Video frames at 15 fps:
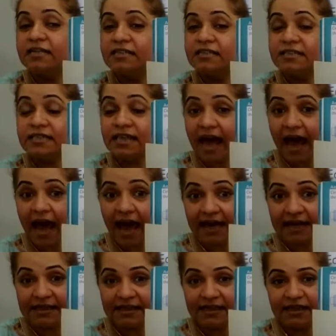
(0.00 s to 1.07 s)

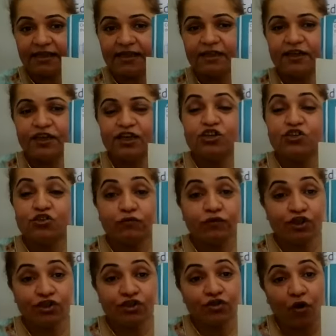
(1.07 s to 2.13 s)
sand. So
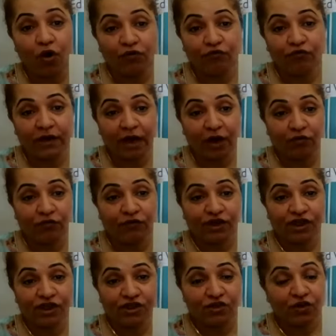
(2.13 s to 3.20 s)
which is the odd one out?
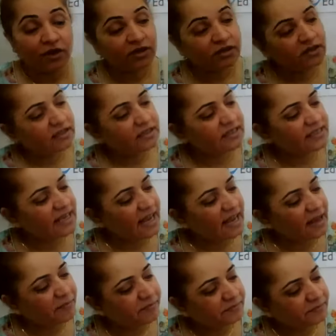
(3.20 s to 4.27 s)
Which is not the
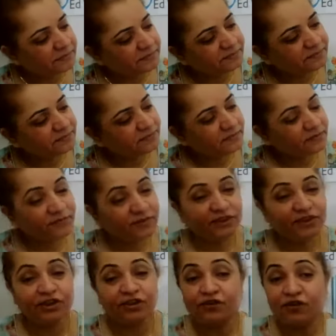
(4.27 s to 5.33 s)
same?
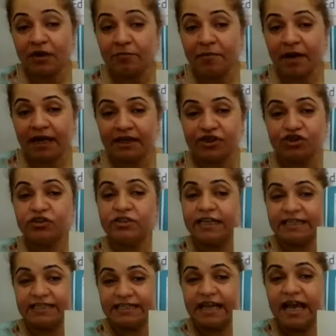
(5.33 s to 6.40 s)
Which does not match?
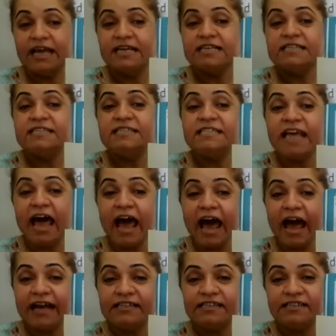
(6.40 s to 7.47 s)
Yes,
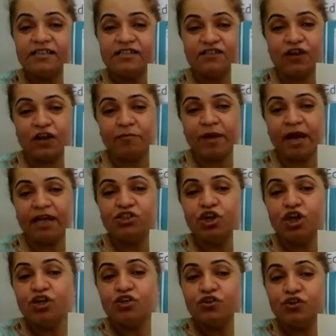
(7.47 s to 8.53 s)
sand does not match.
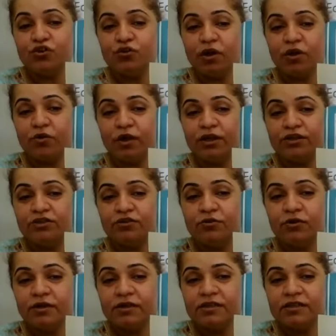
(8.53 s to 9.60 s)
So you are going
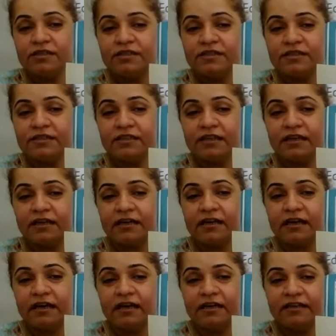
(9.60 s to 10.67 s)
to
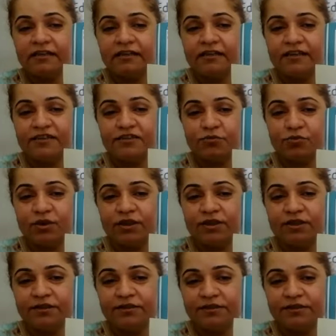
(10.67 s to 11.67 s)
circle this one.